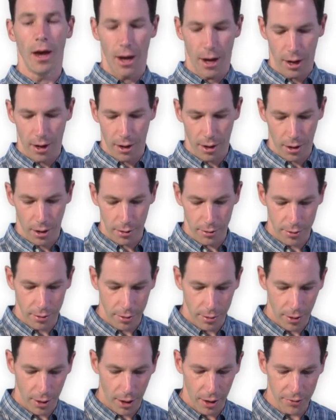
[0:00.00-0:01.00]
And
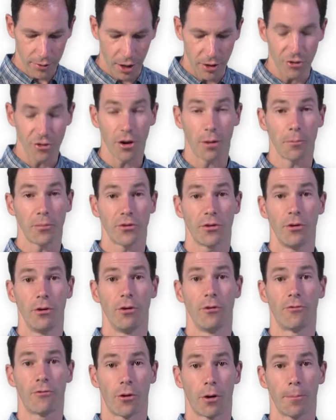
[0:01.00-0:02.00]
as I jump
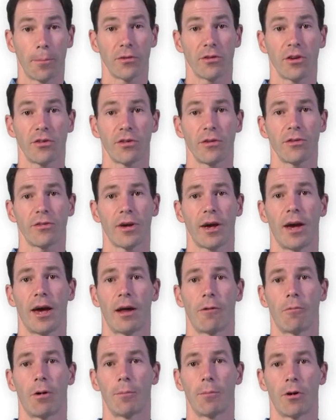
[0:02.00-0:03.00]
to 4 positions, I
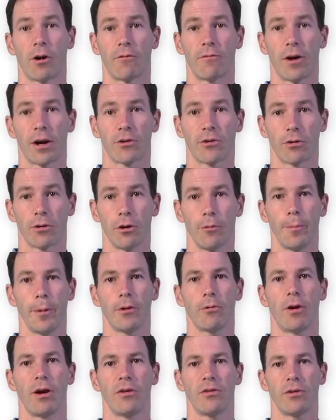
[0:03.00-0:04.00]
add one more vector loop
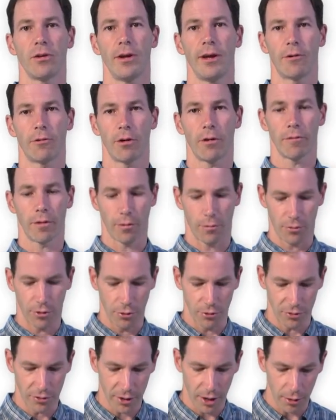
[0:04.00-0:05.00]
equation, equivalent of
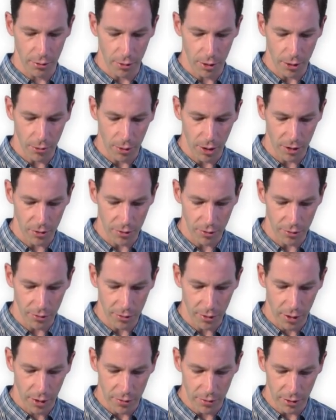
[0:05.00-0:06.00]
2 scalar
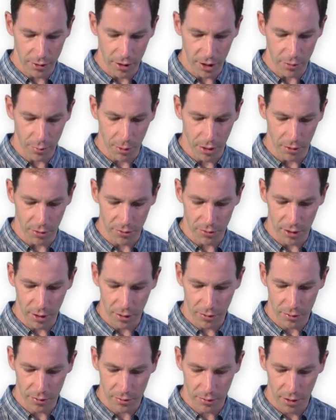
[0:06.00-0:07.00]
equations. That takes me to
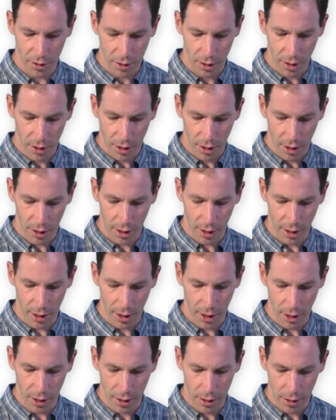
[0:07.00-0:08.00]
6. I
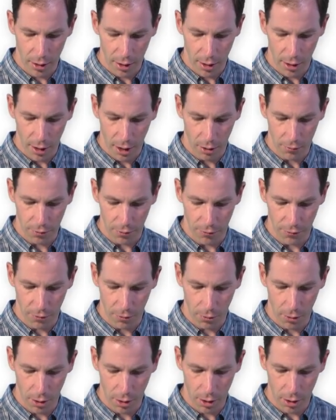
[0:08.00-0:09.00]
add alpha
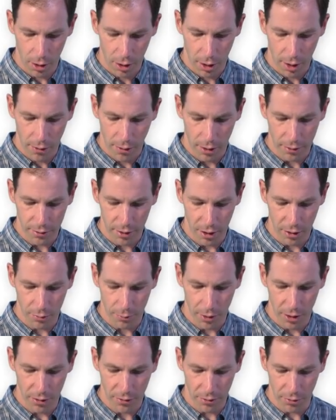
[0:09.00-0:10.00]
4. That takes
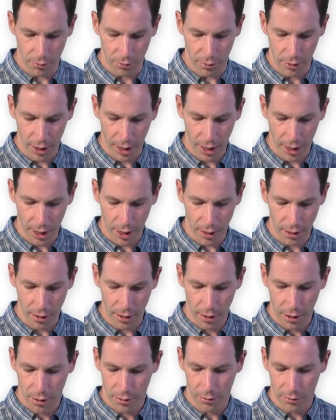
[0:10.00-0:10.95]
me to 9.